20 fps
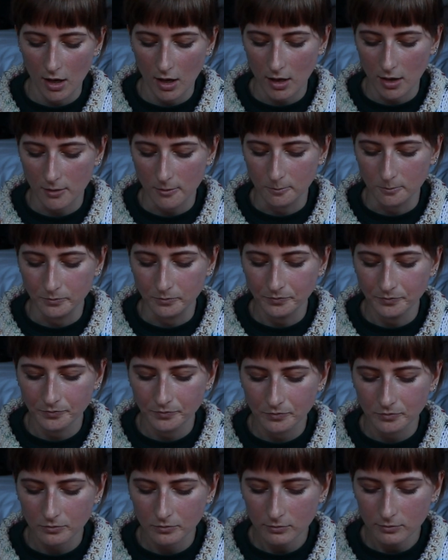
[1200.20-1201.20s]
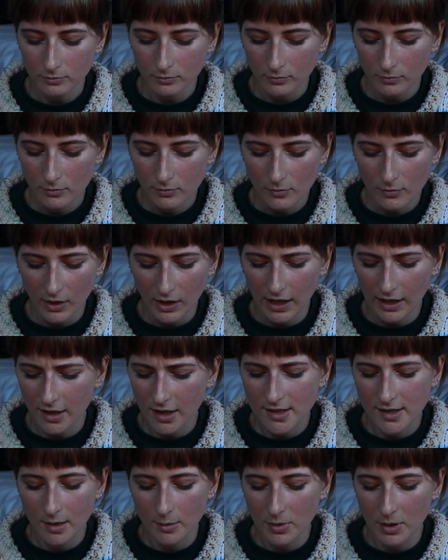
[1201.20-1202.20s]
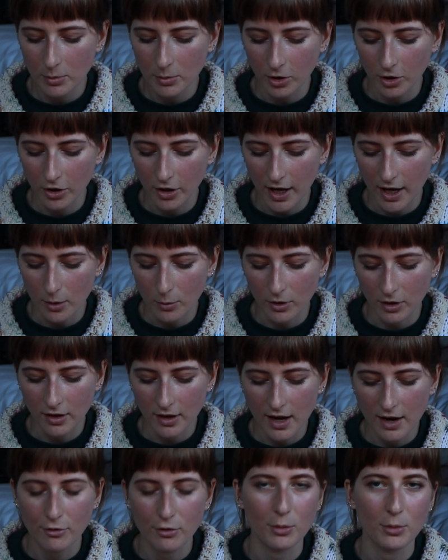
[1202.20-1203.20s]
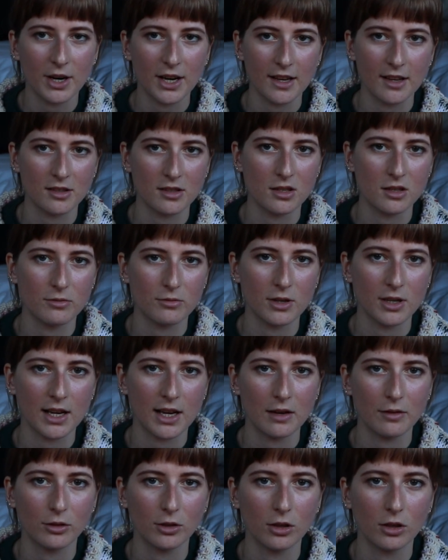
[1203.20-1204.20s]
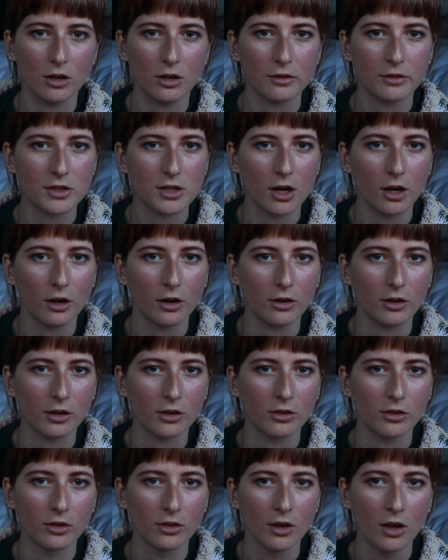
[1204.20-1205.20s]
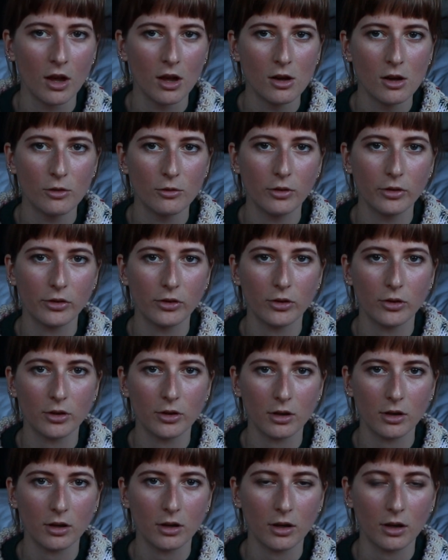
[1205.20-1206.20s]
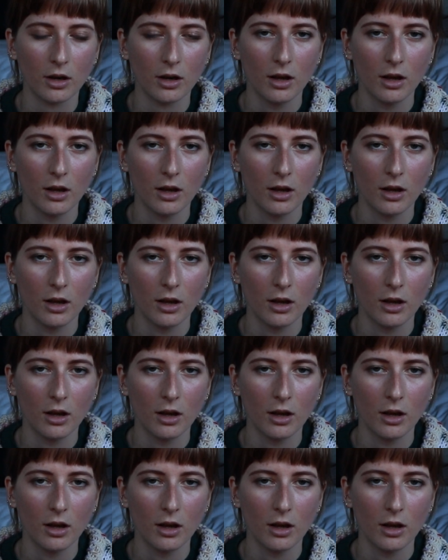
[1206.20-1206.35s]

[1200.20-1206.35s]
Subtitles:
and that some people are okay with. Everyone has a different level of tolerance for certain